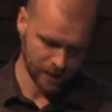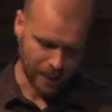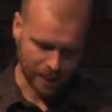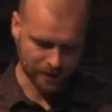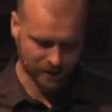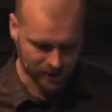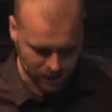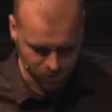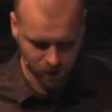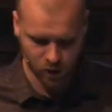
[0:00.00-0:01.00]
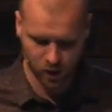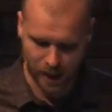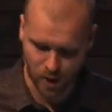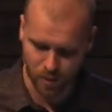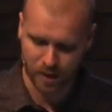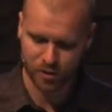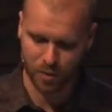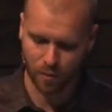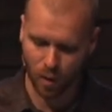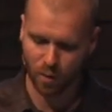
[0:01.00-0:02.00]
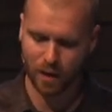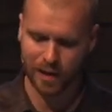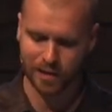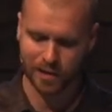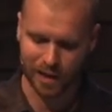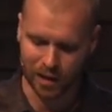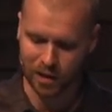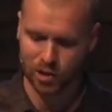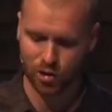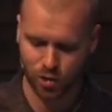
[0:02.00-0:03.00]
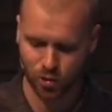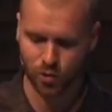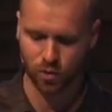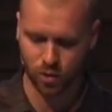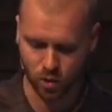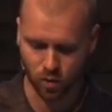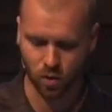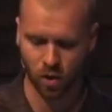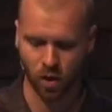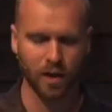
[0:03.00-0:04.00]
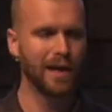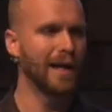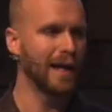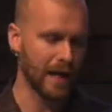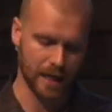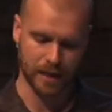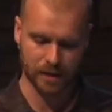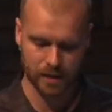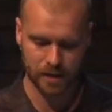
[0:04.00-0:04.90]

has given your enemies, the Moabites, into your hand.